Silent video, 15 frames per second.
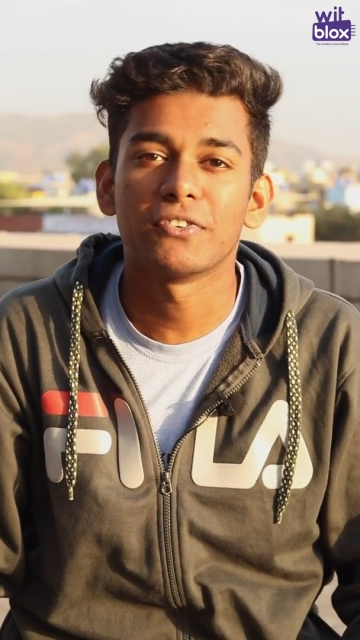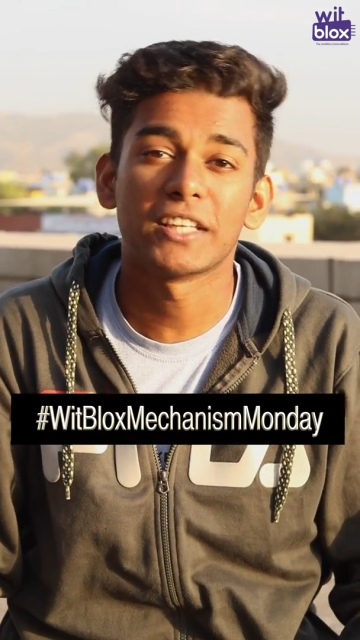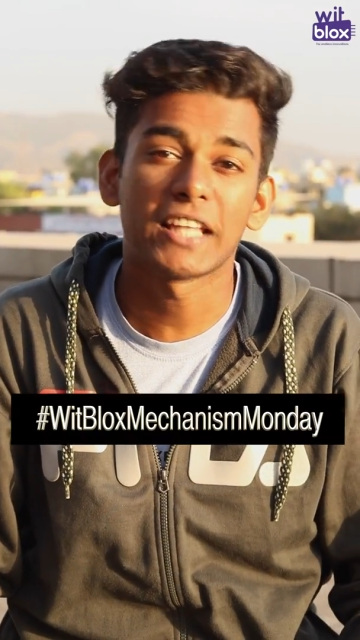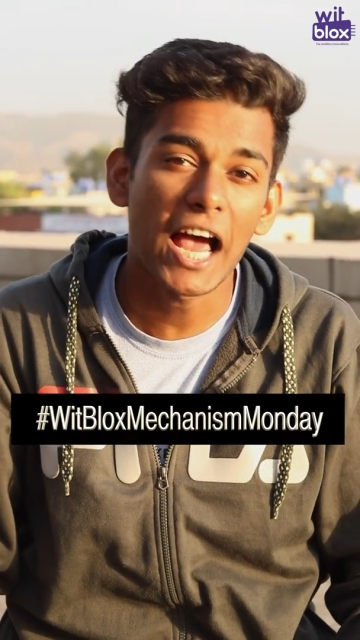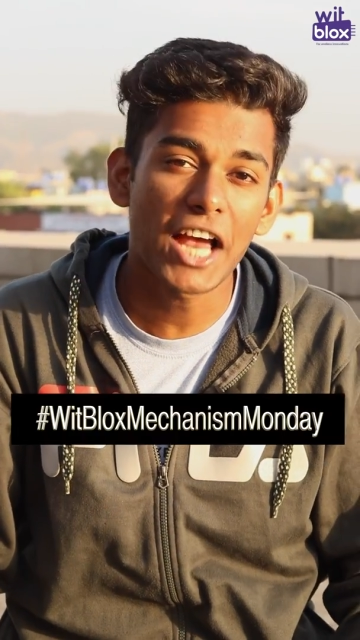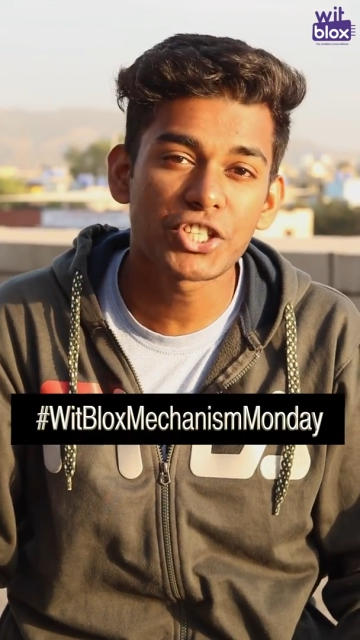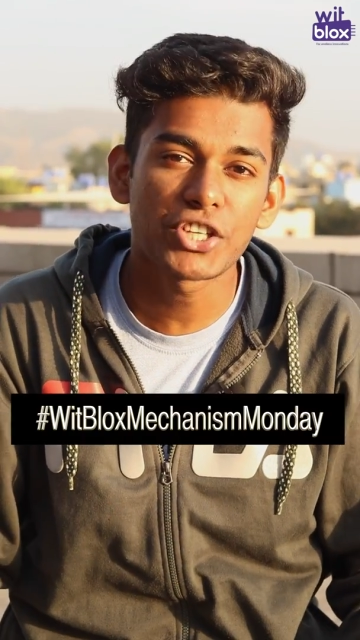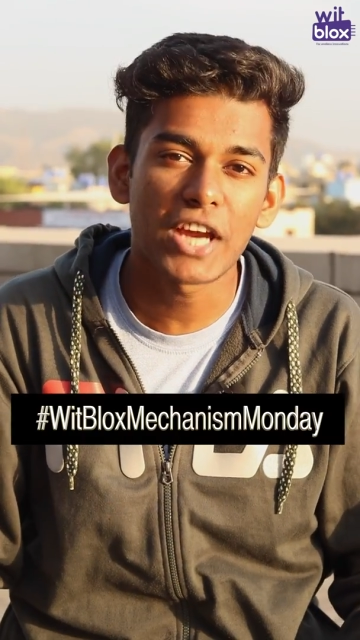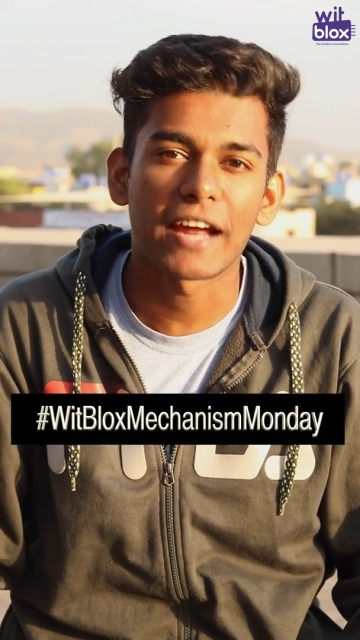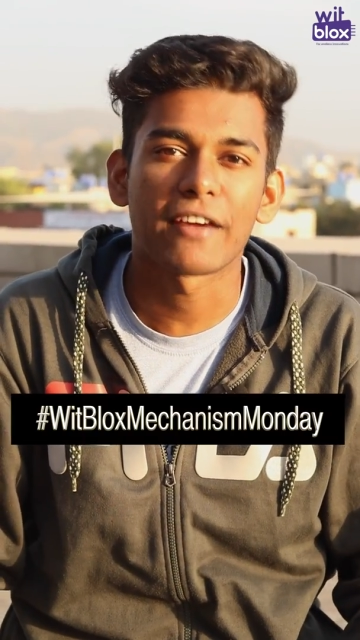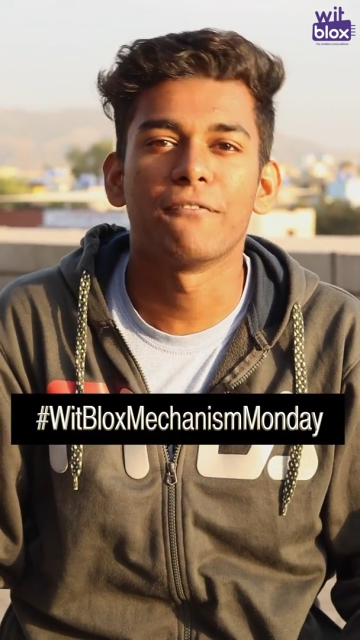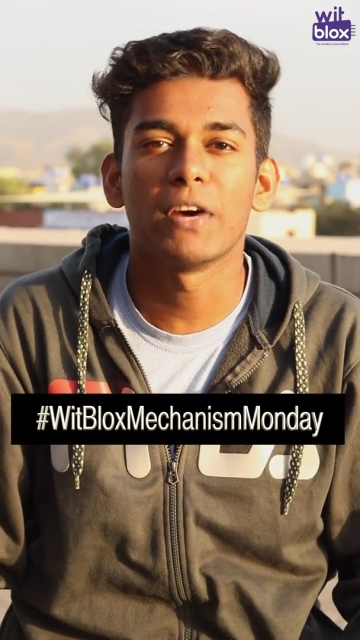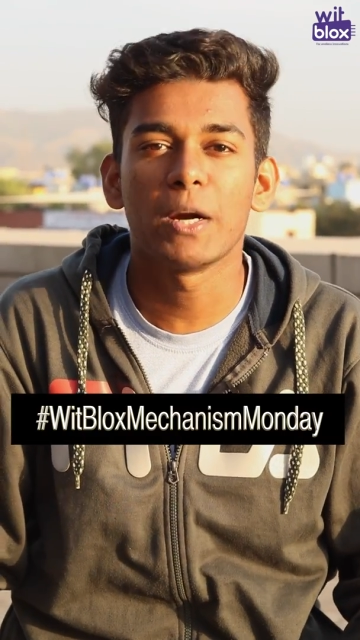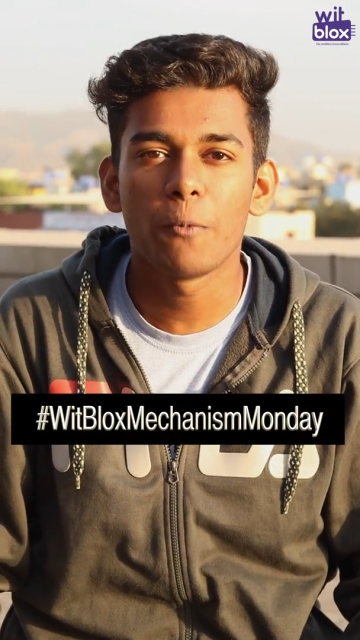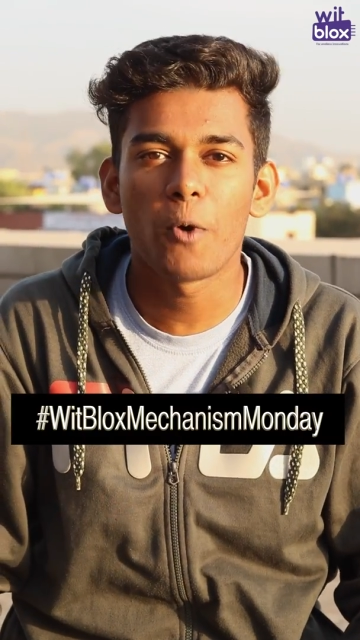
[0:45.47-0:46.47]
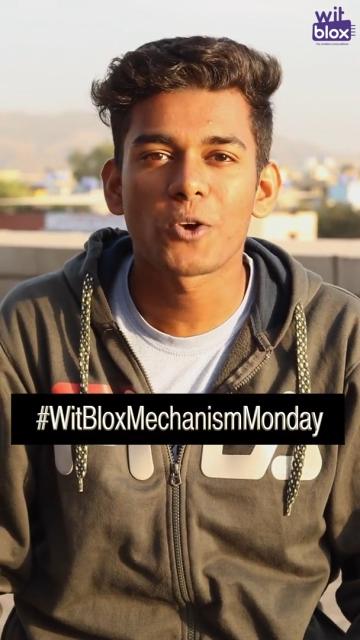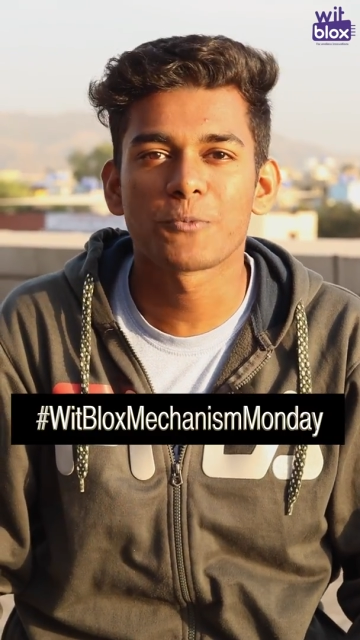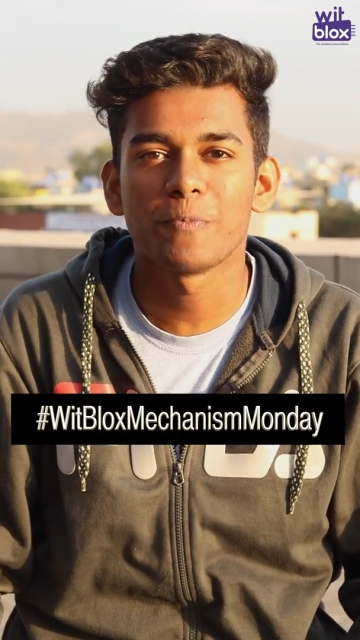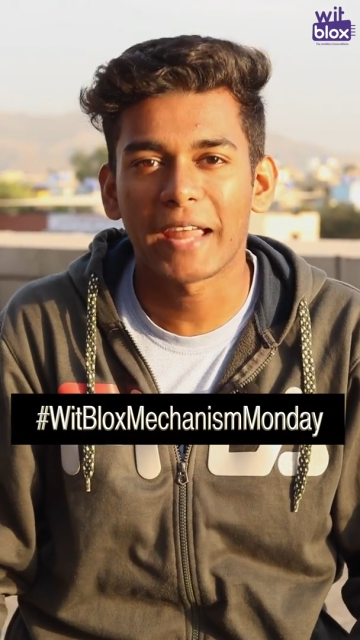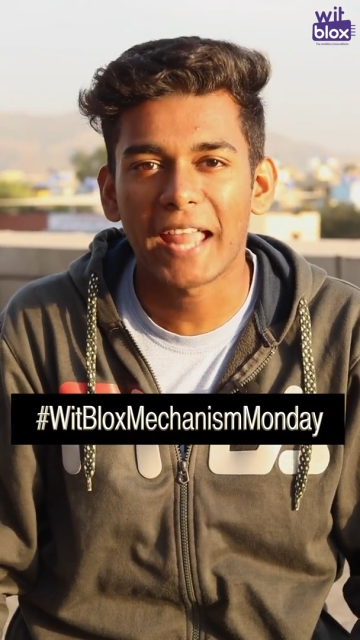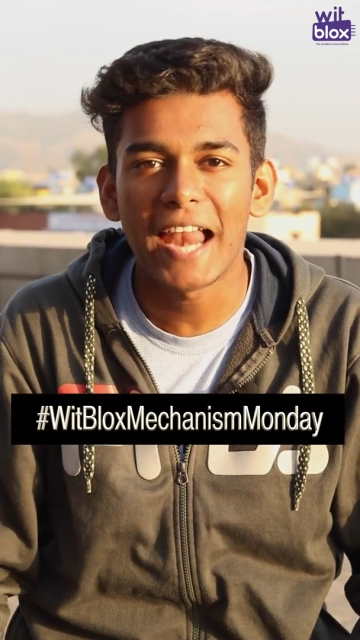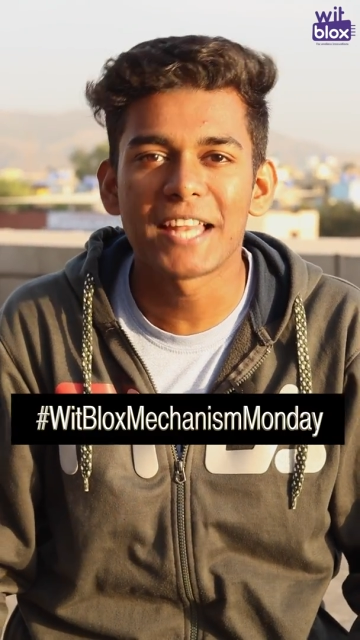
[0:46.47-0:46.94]
with hashtag WitBlox
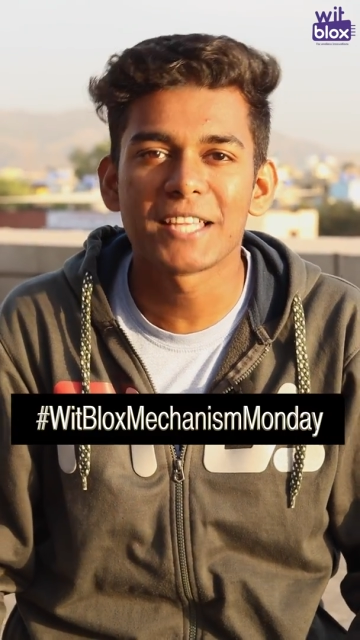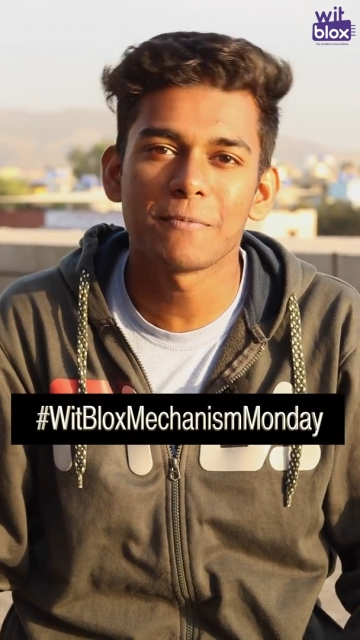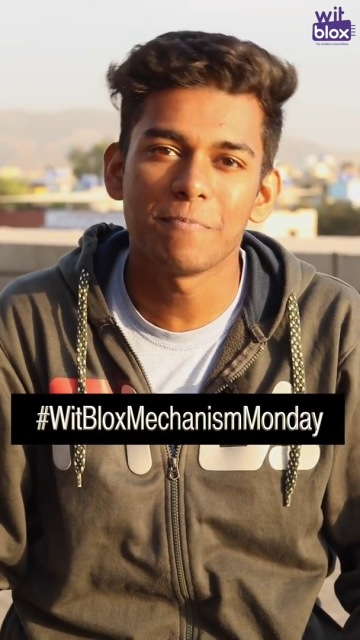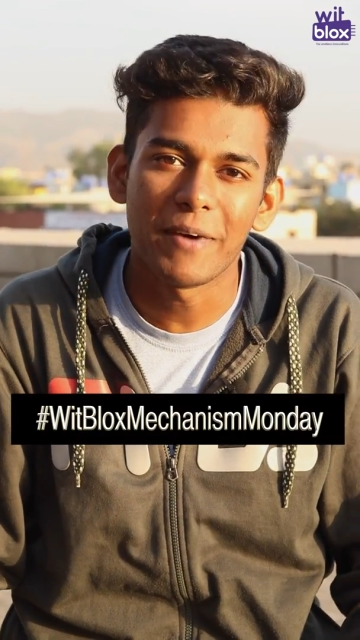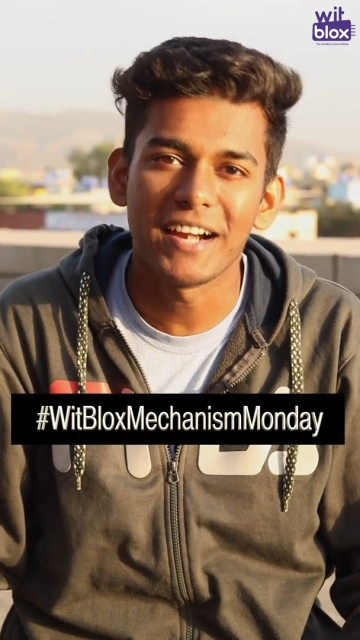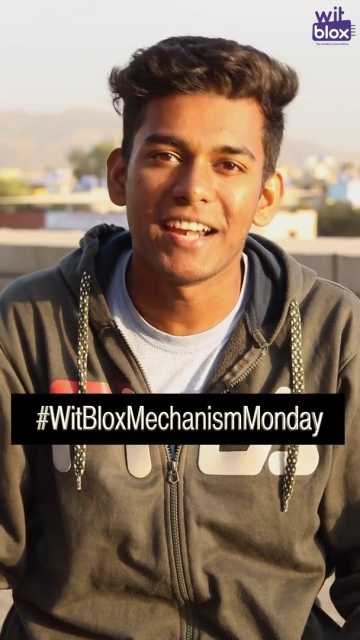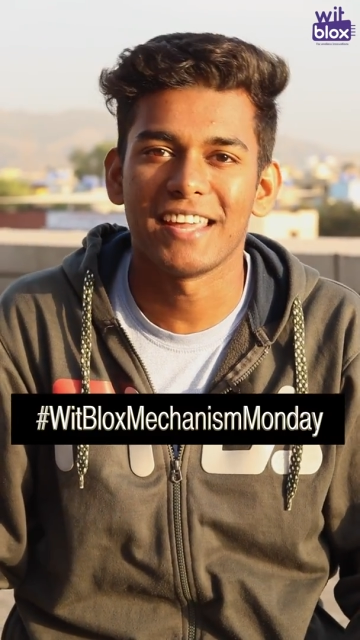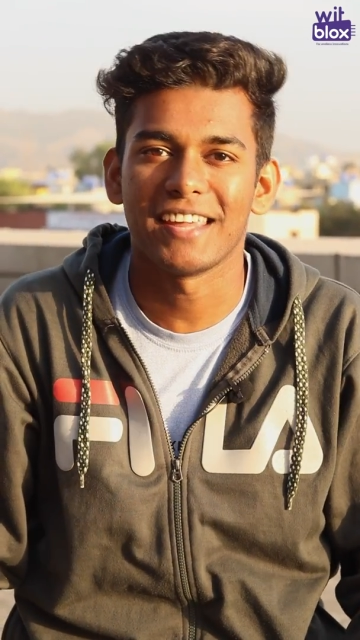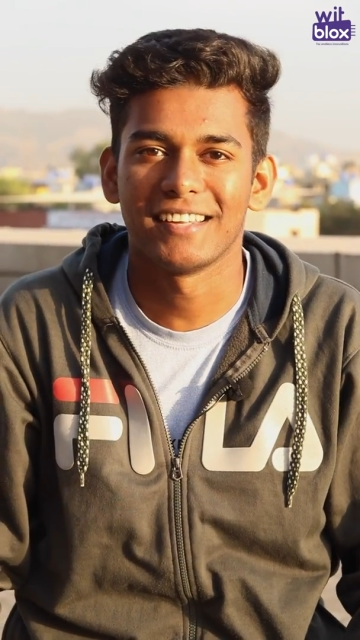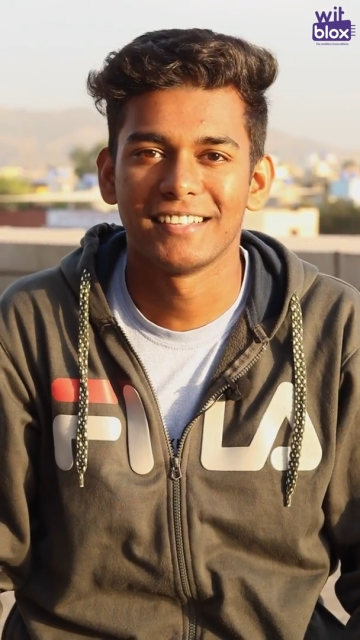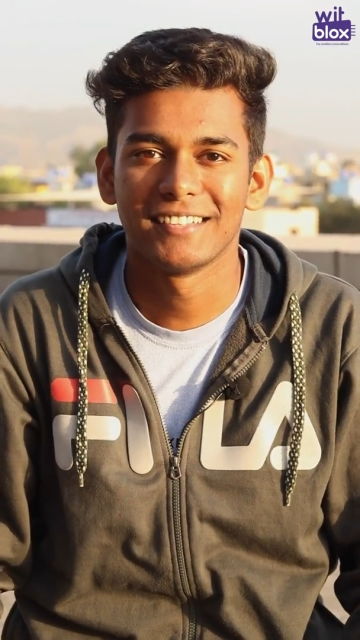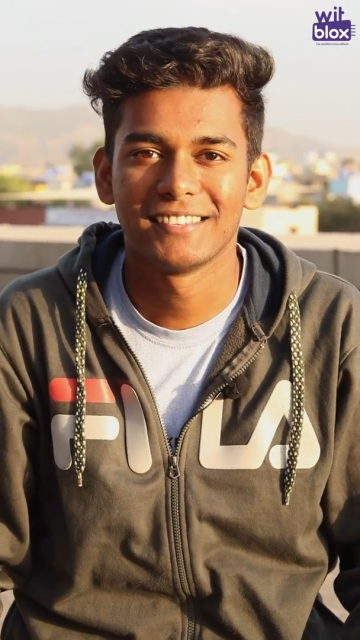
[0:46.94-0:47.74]
Mechanism Monday.